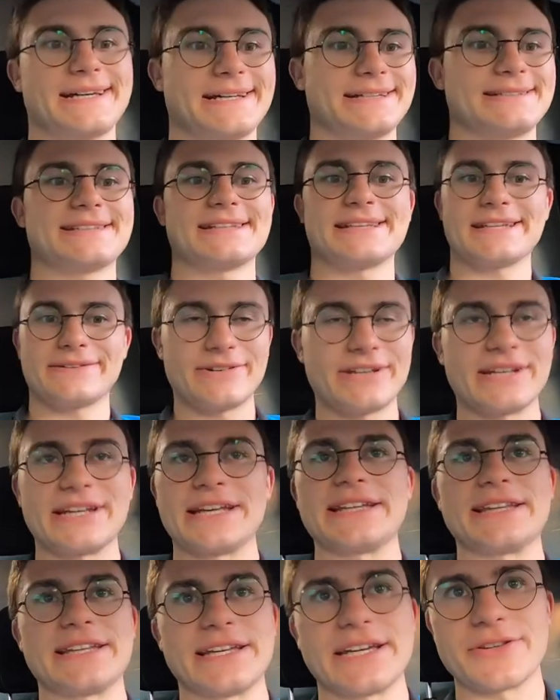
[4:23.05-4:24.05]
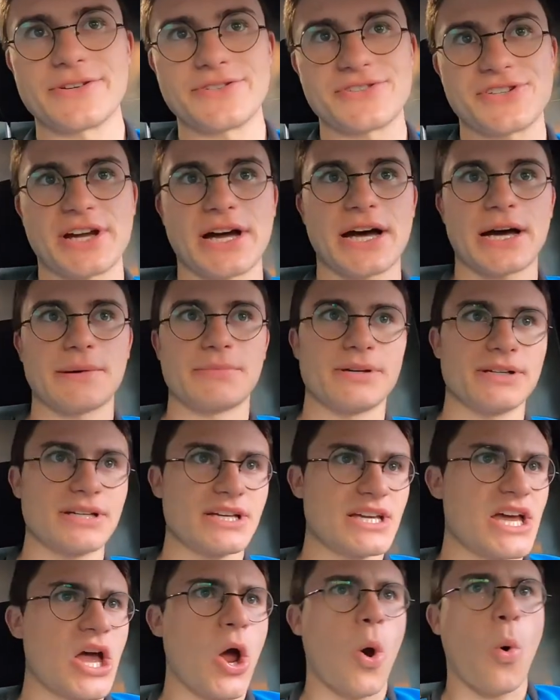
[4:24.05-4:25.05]
Didn't even need the other job.
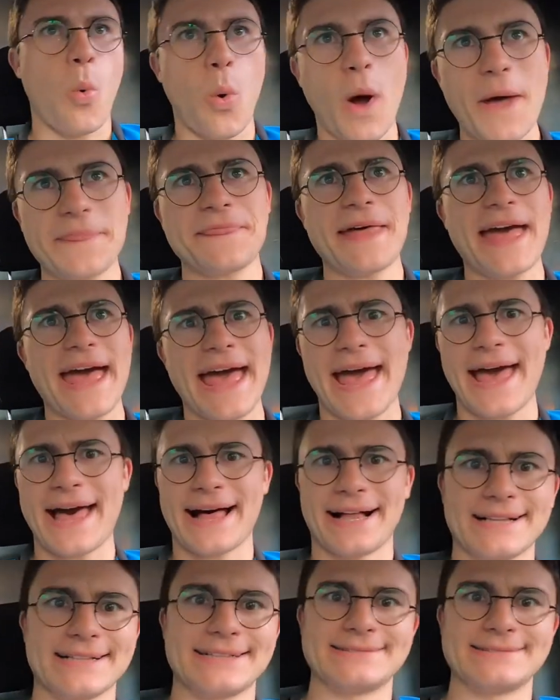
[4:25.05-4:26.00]
What the hell?